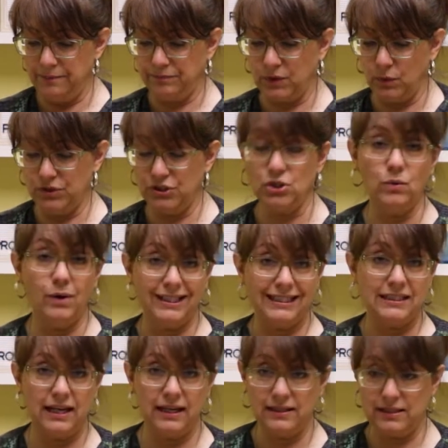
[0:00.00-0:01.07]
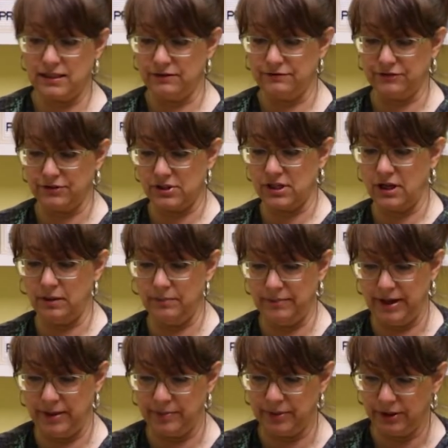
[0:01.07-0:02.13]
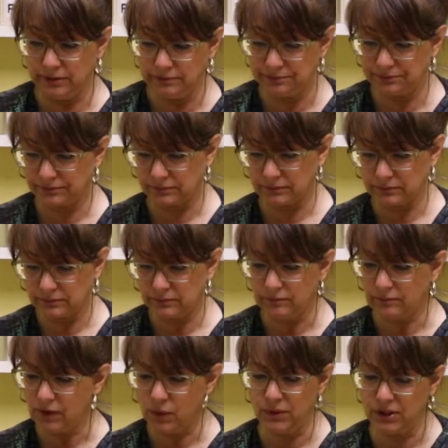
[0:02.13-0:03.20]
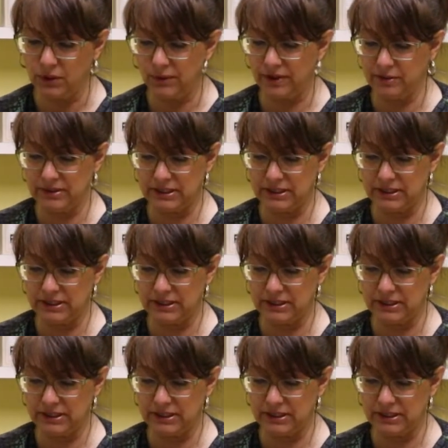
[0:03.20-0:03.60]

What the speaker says: we do want to taste it for salt and pepper. We don't want to be